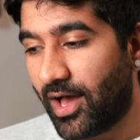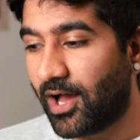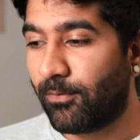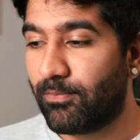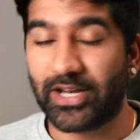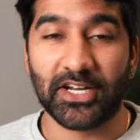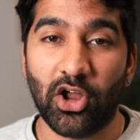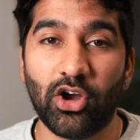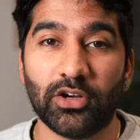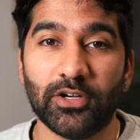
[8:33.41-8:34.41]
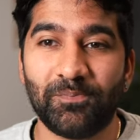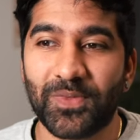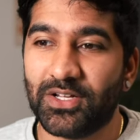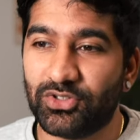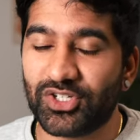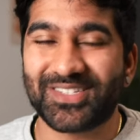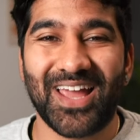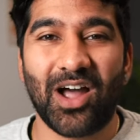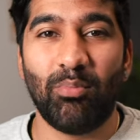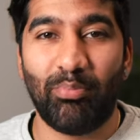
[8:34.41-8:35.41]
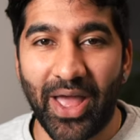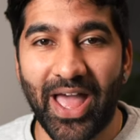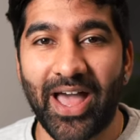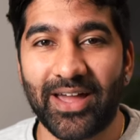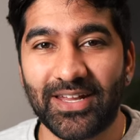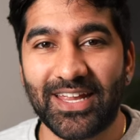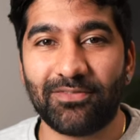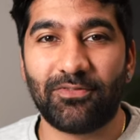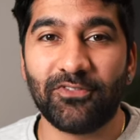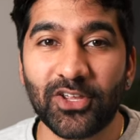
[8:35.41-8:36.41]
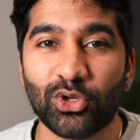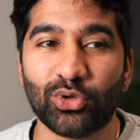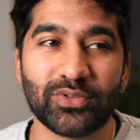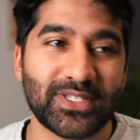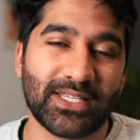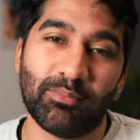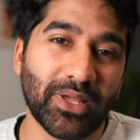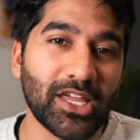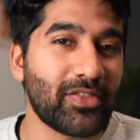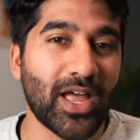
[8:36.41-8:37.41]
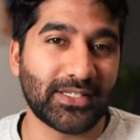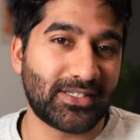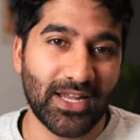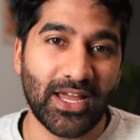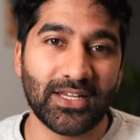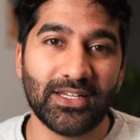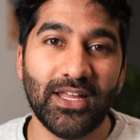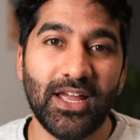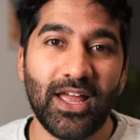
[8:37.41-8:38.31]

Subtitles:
And I know just how bad it feels to be in that state.